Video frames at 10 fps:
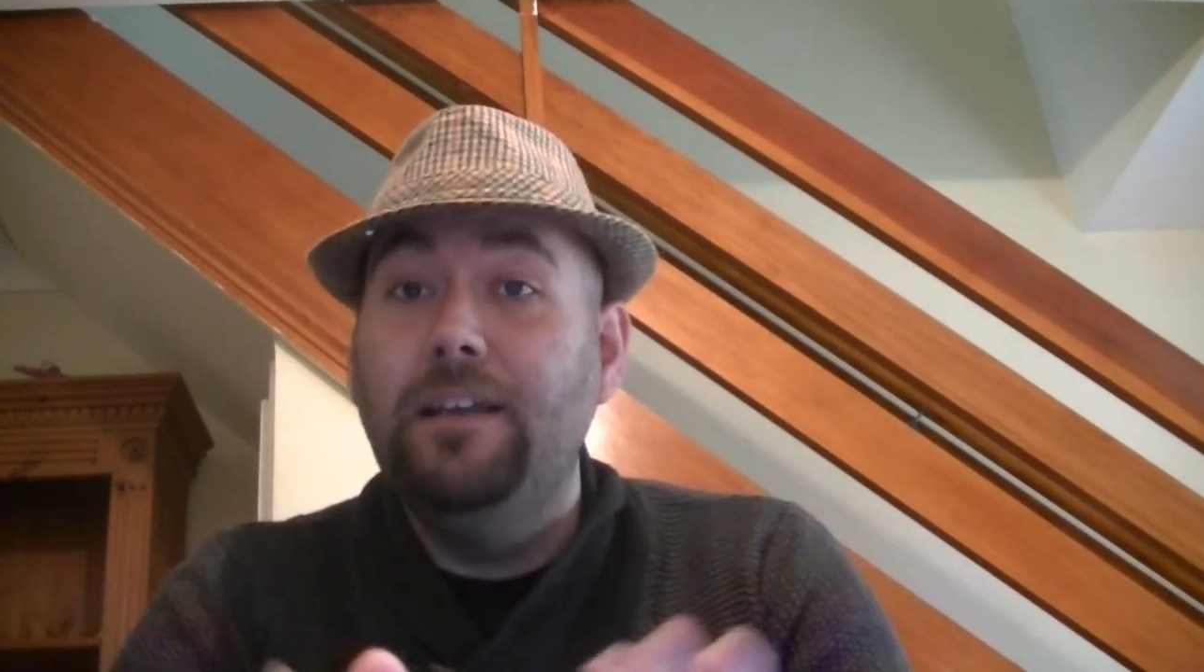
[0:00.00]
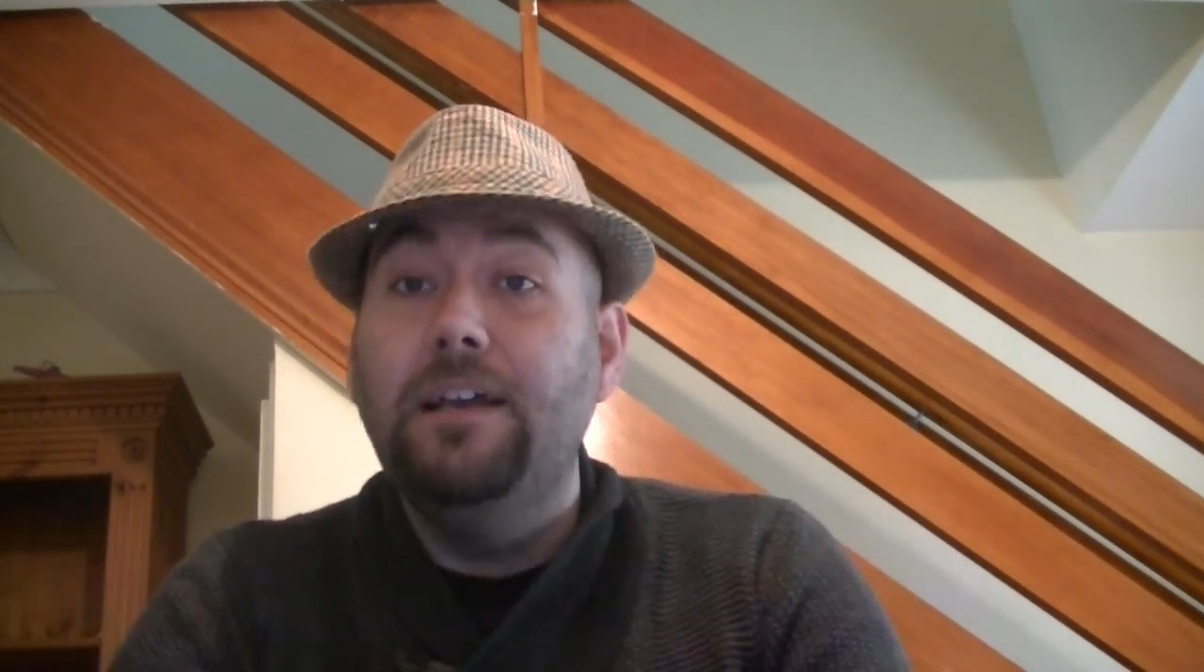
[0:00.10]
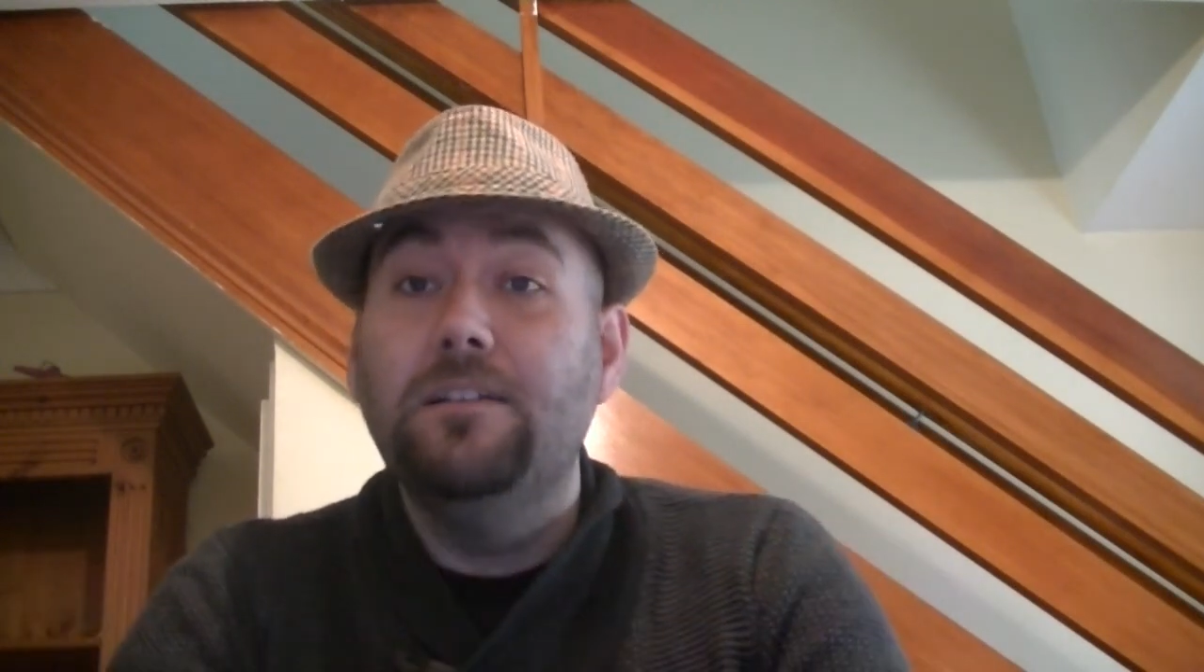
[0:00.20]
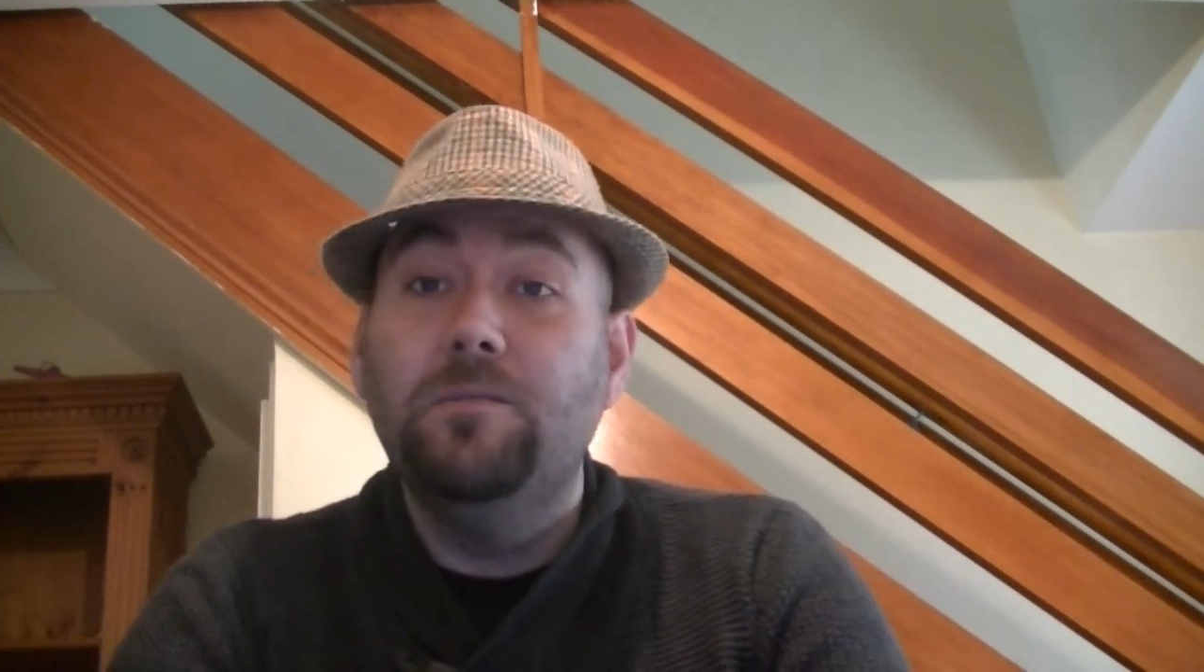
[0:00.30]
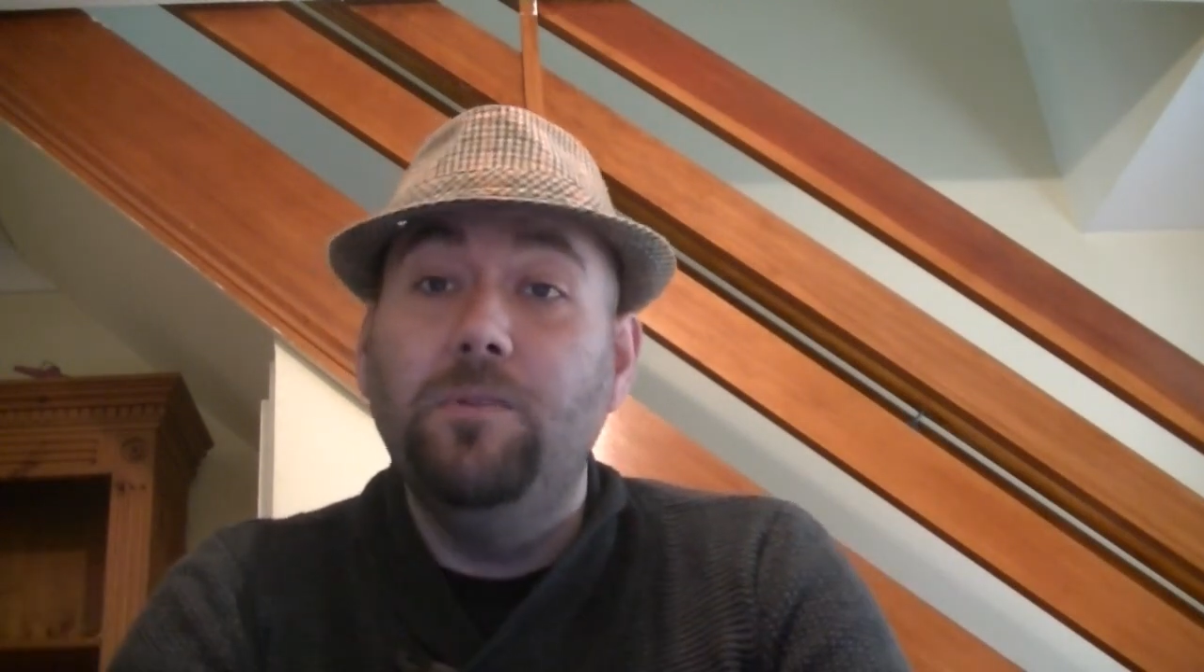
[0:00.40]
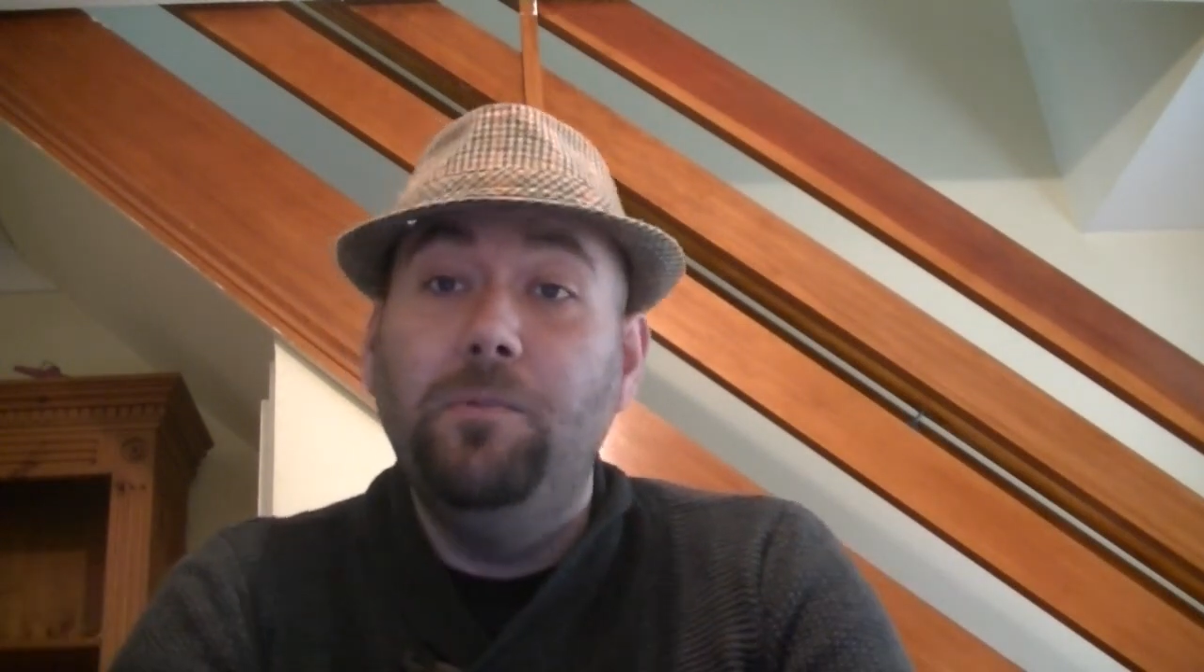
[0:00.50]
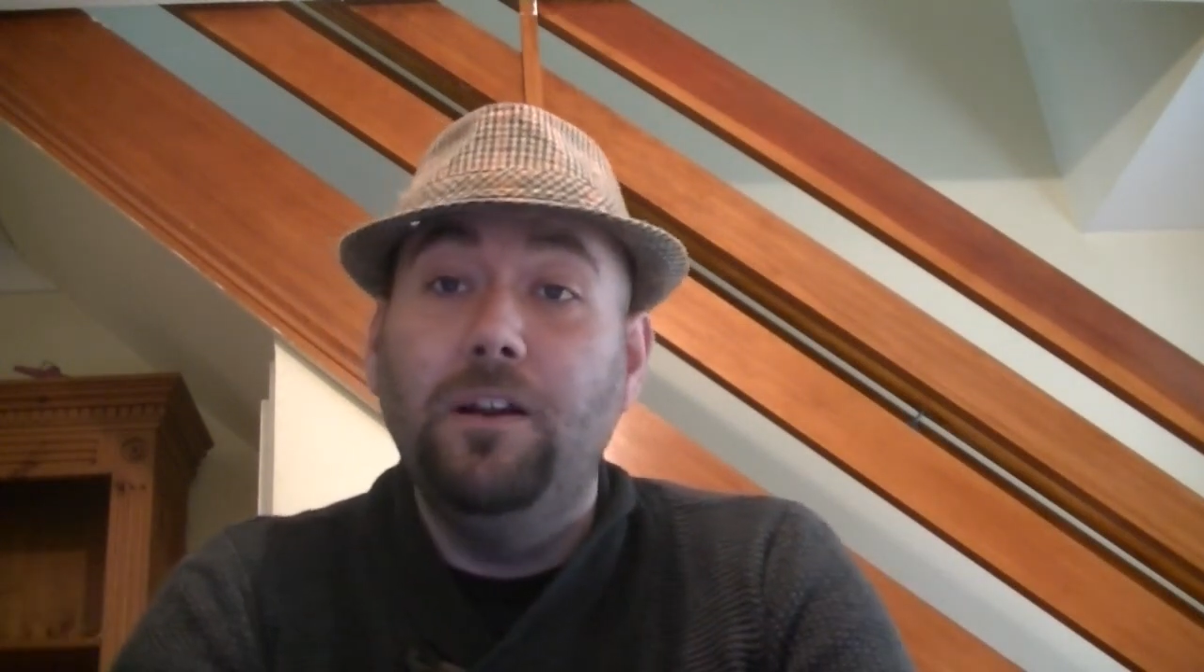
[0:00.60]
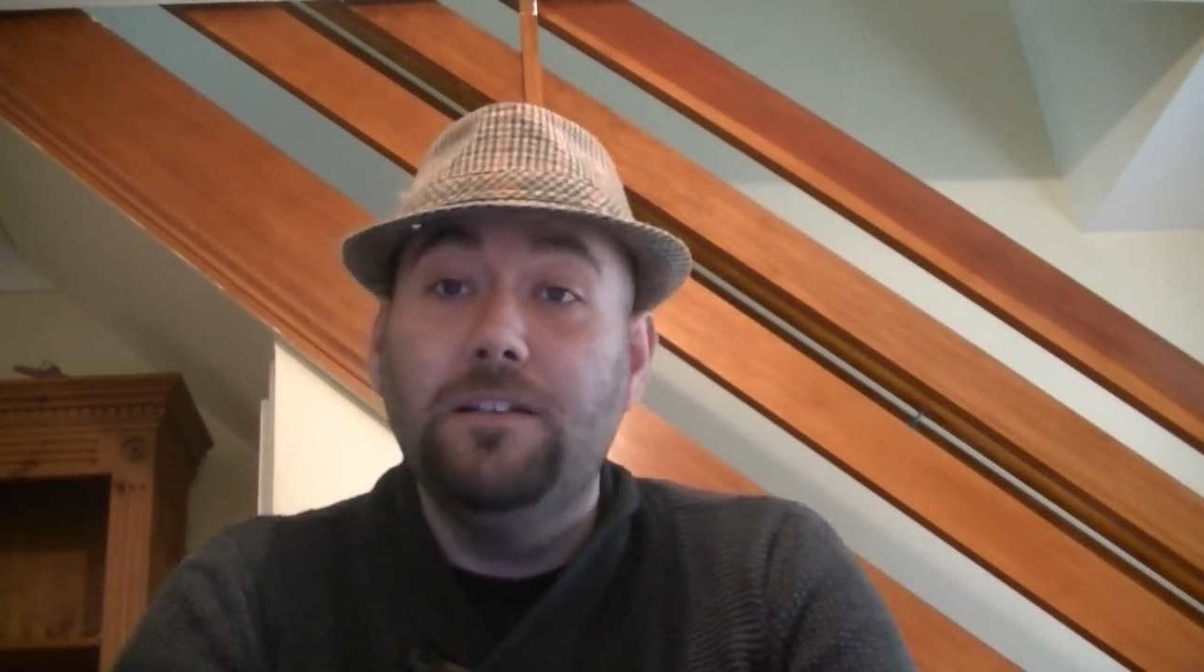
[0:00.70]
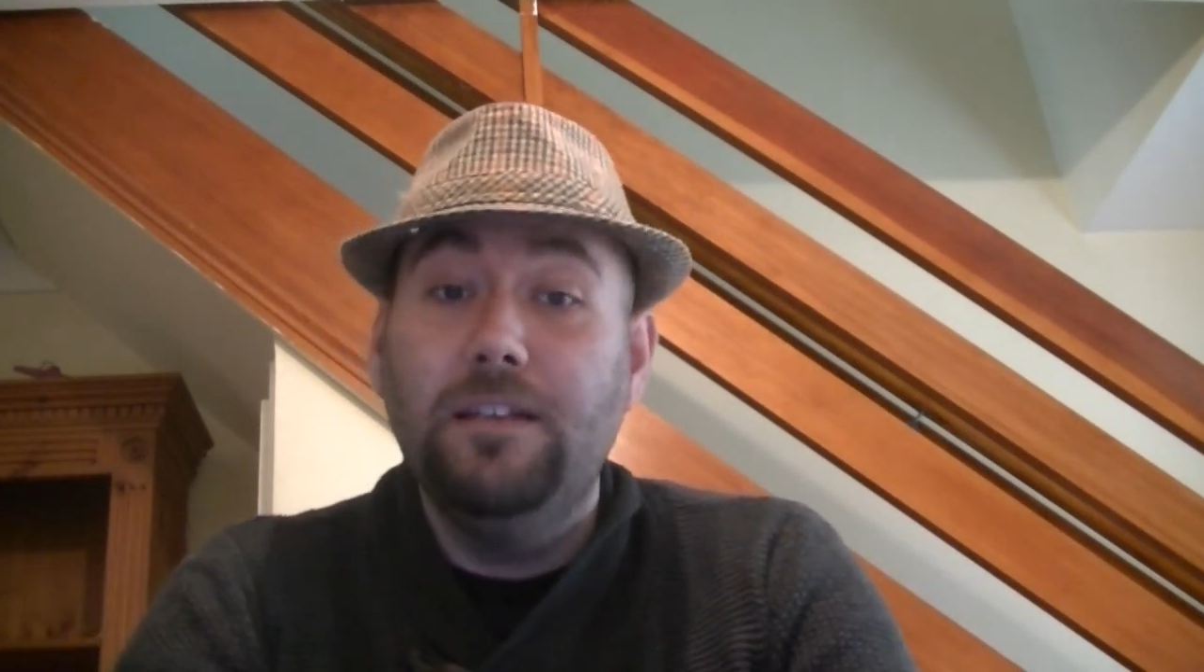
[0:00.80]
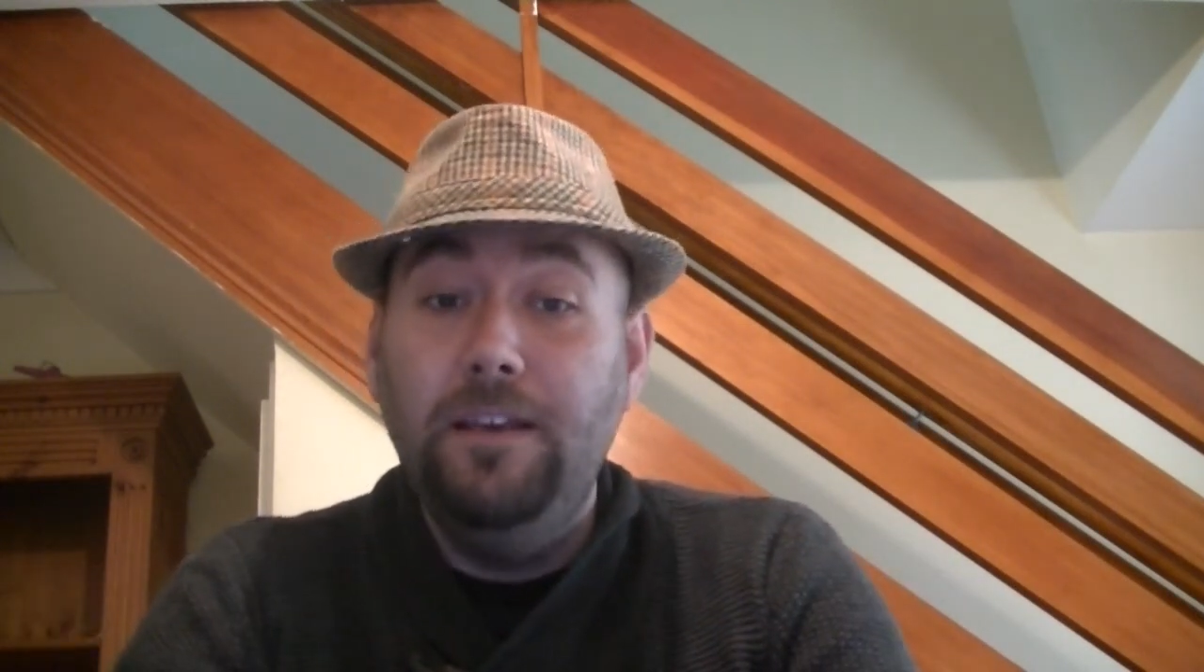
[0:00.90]
cancelled my
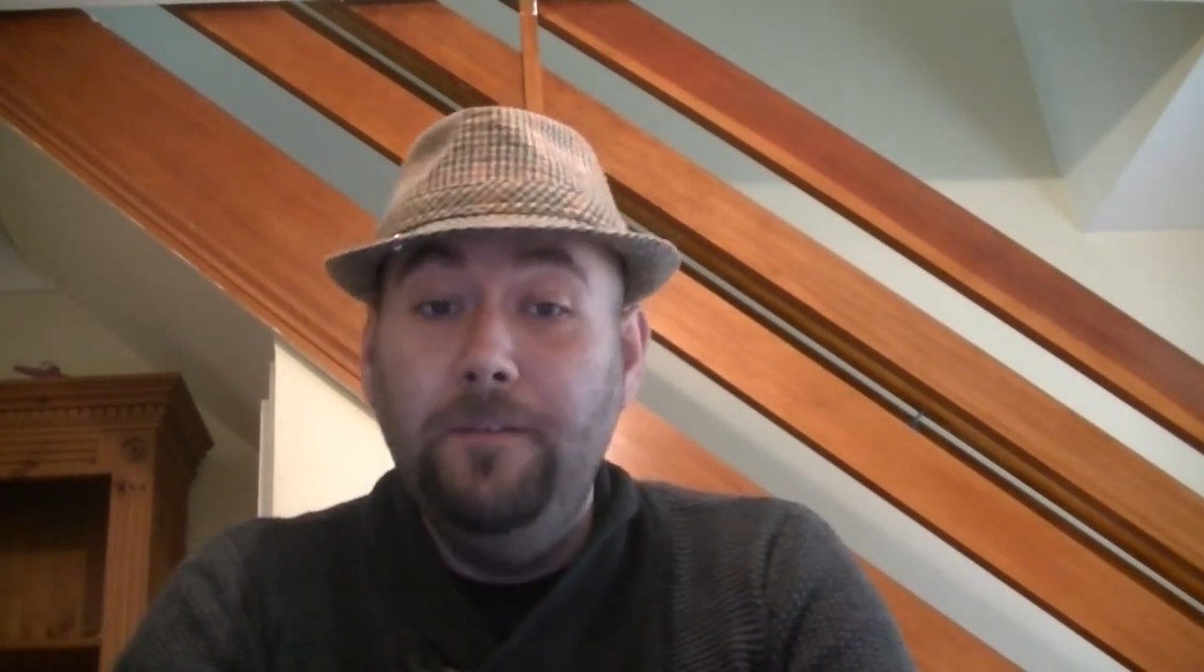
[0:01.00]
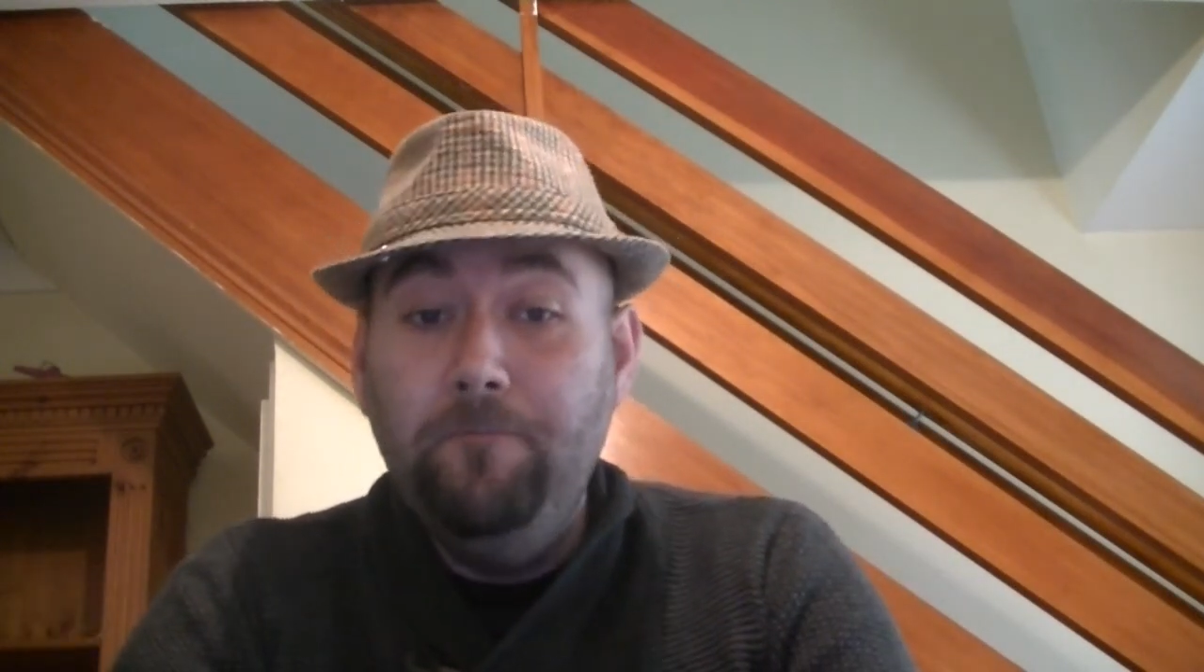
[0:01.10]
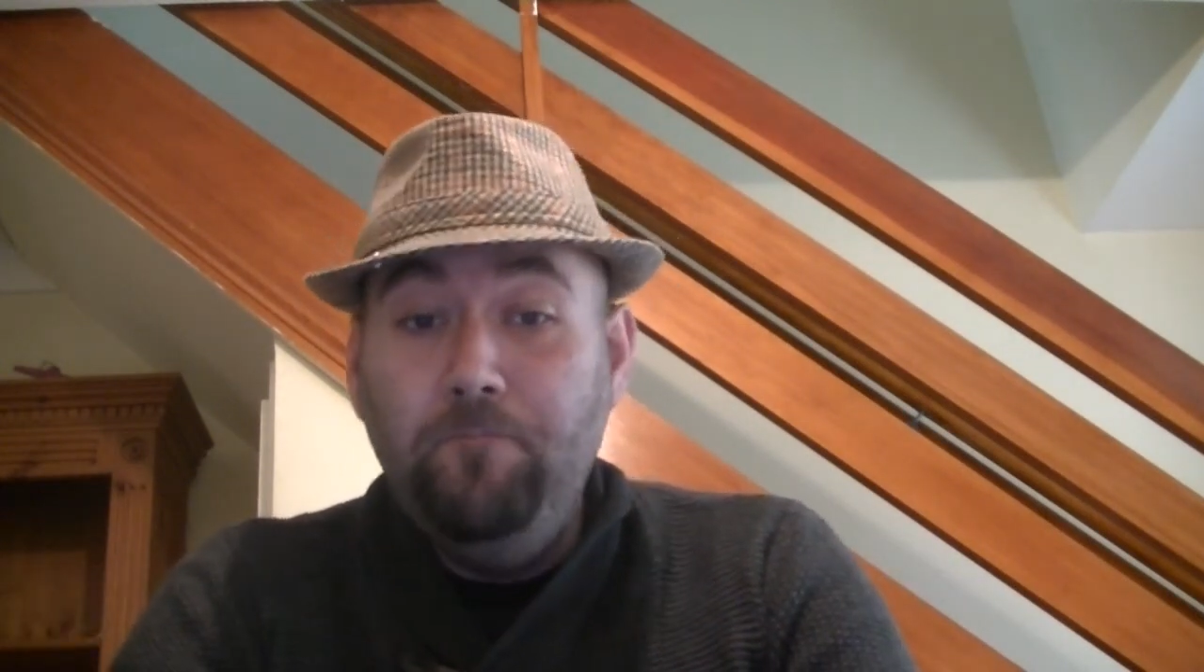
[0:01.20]
policy.